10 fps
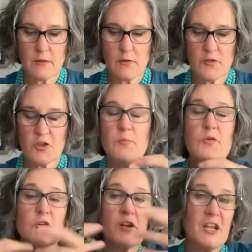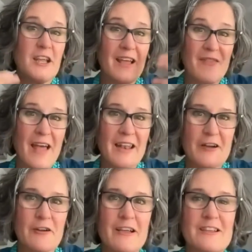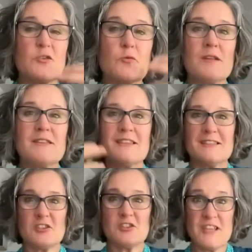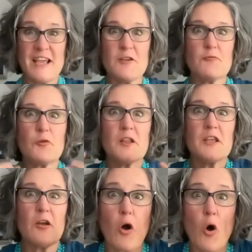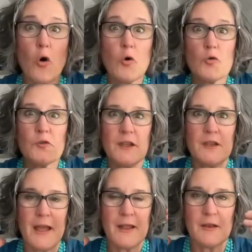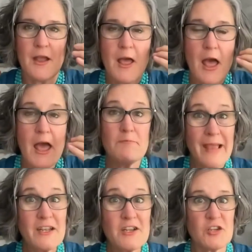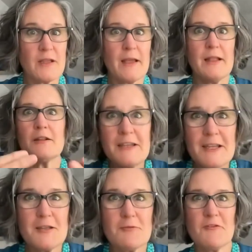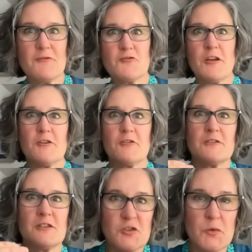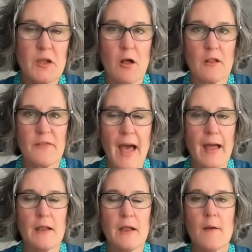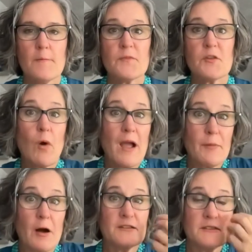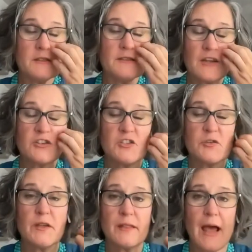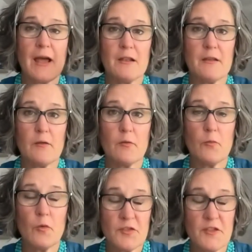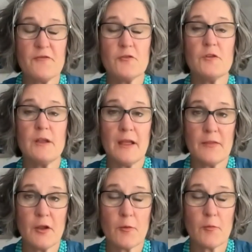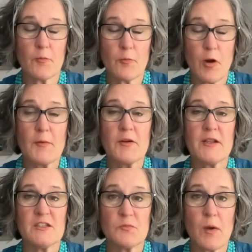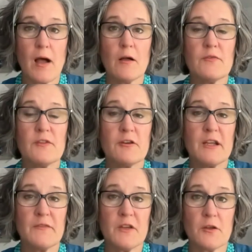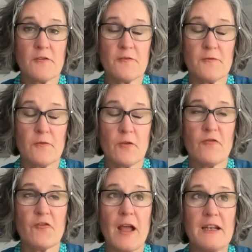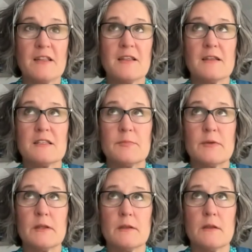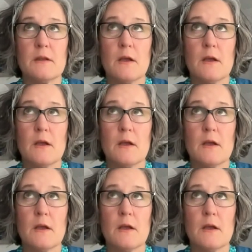the community in that area is the one that's just taking really hold and and and managing it and cleaning the refrigerators and doing yeah. all of that wyboston is actually doing that with the food in their property as well. They're giving their for anything that's been